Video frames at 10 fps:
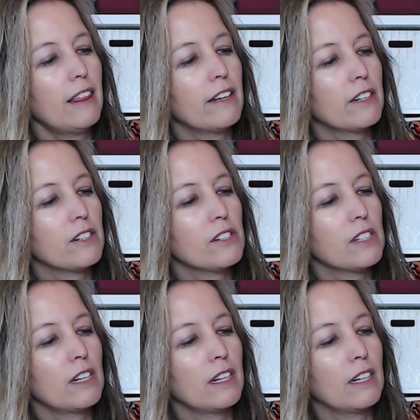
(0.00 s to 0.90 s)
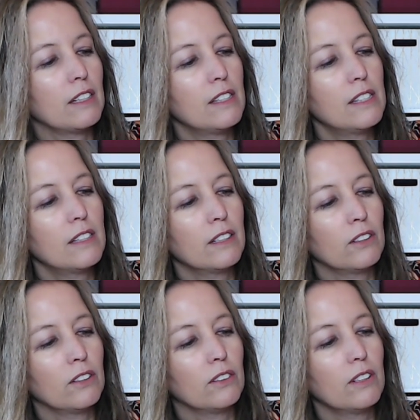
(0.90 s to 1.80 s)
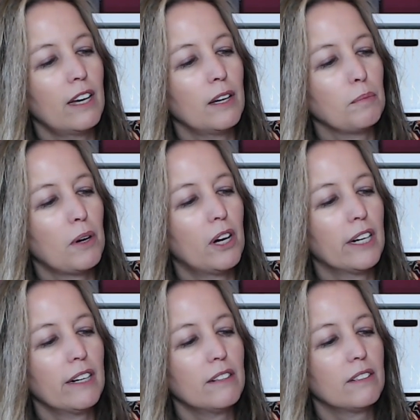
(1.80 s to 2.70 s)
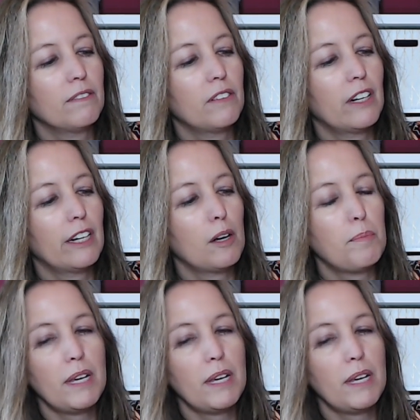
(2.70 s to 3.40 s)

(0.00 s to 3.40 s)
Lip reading: there's a little heart fob,